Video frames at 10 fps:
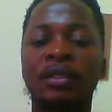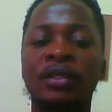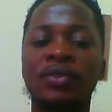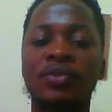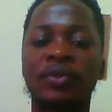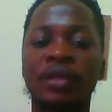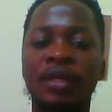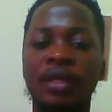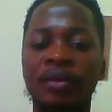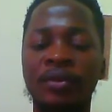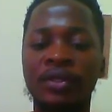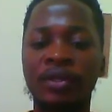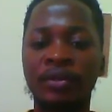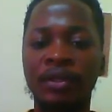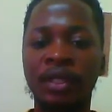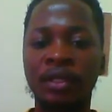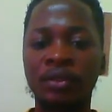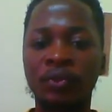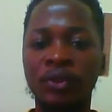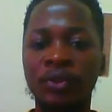So here it will tell you that
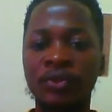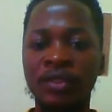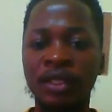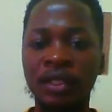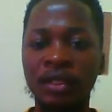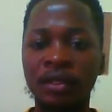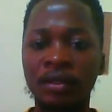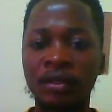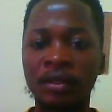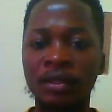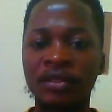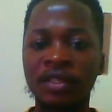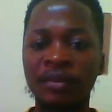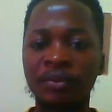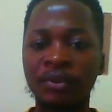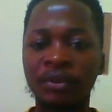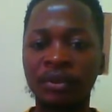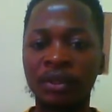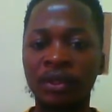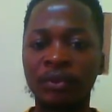when you see these symbols,
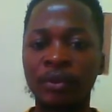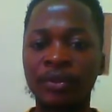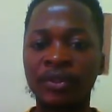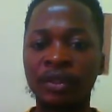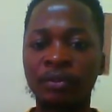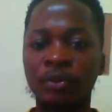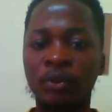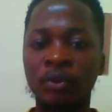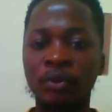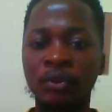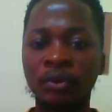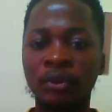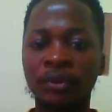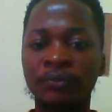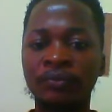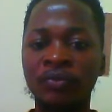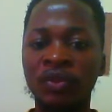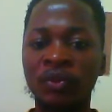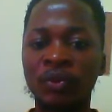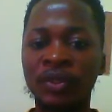it represents bubbles.
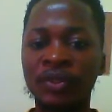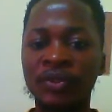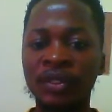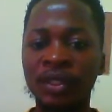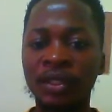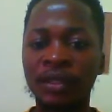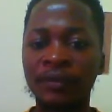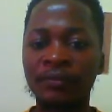When you see